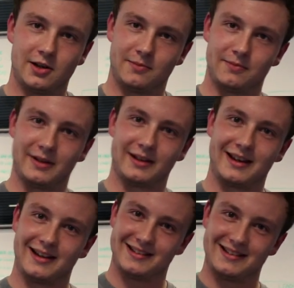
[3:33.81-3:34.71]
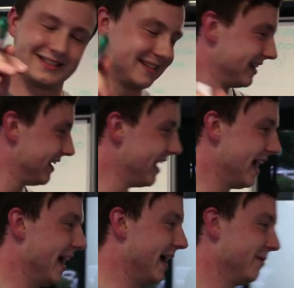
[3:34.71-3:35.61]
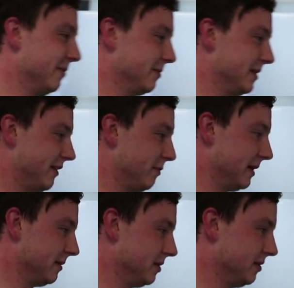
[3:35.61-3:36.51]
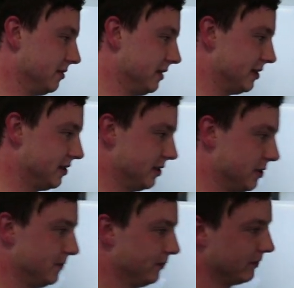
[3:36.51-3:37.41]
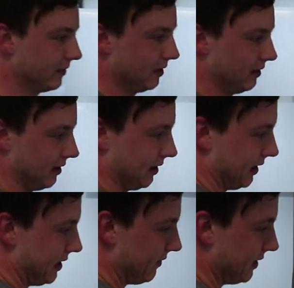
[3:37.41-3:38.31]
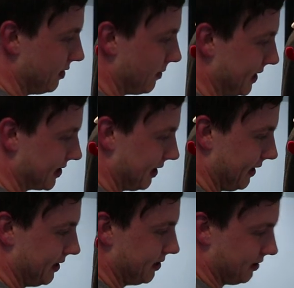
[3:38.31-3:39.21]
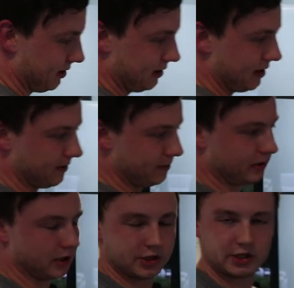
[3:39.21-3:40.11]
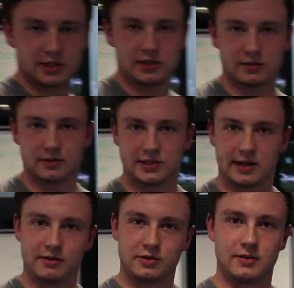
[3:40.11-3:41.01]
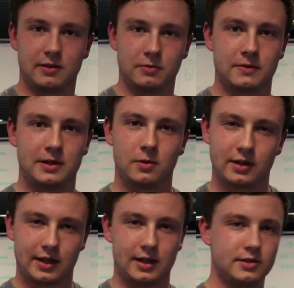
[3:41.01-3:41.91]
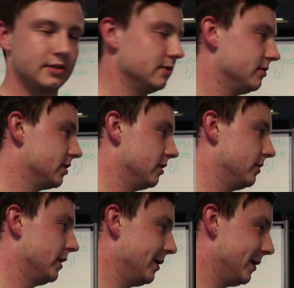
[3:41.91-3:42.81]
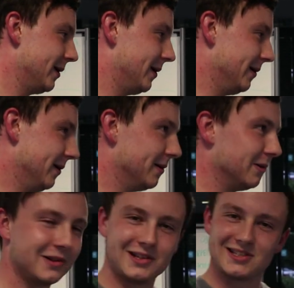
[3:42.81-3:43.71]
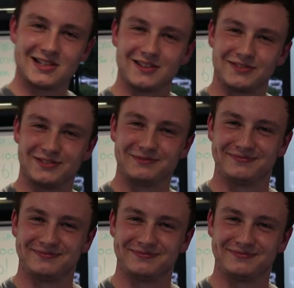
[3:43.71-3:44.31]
Dom and guidance, we would never be able to do this. So, another US client and another push into a territory that we really want to get into. So, all good stuff.